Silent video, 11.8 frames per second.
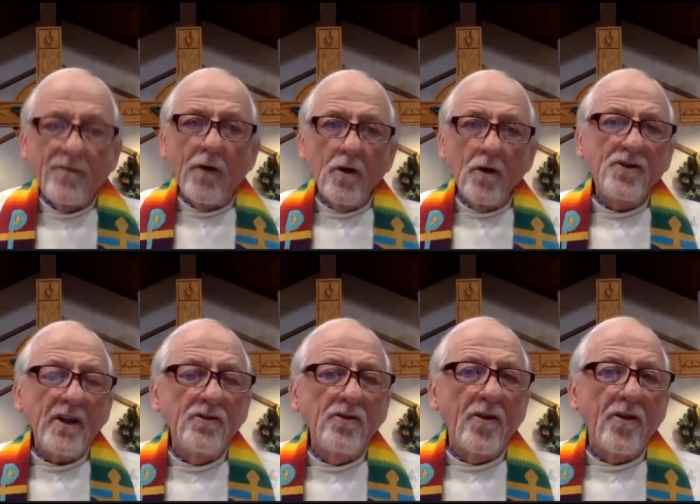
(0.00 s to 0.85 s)
First
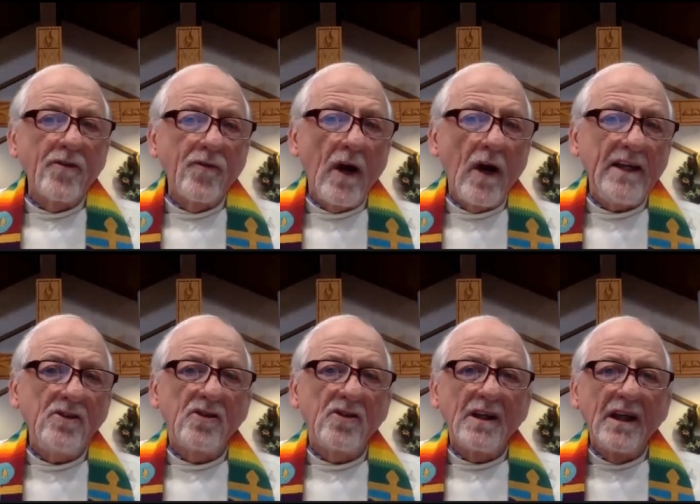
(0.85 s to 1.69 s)
is the
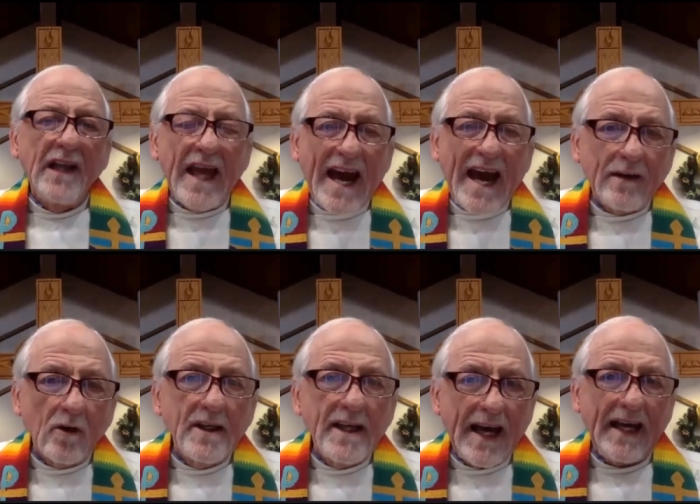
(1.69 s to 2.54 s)
phrase
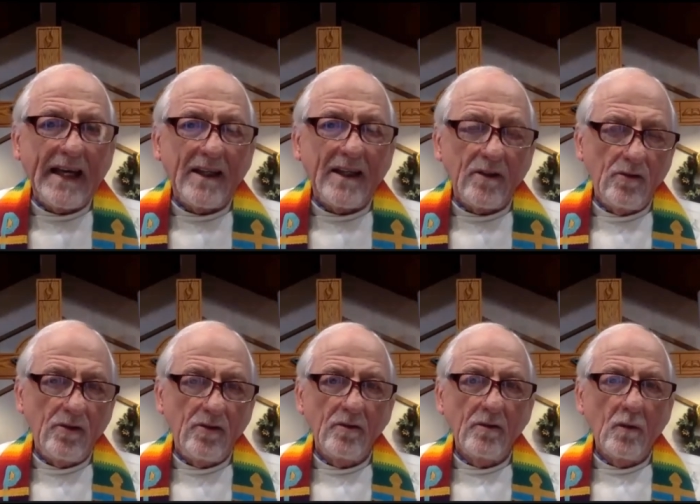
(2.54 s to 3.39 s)
latter
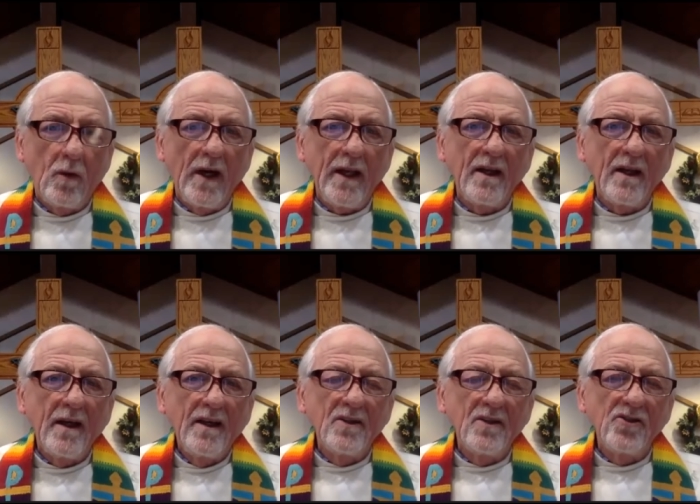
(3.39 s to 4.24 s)
days. What
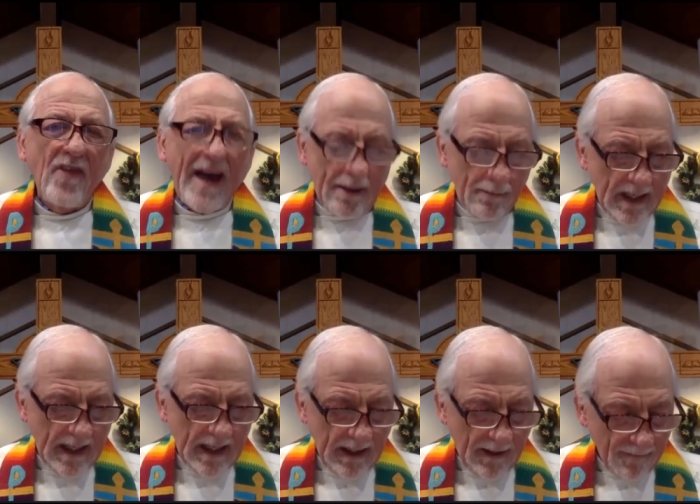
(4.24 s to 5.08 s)
does that
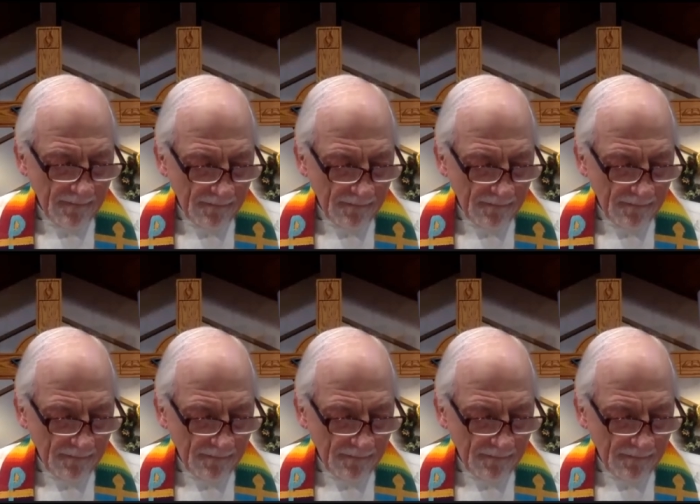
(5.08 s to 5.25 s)
mean?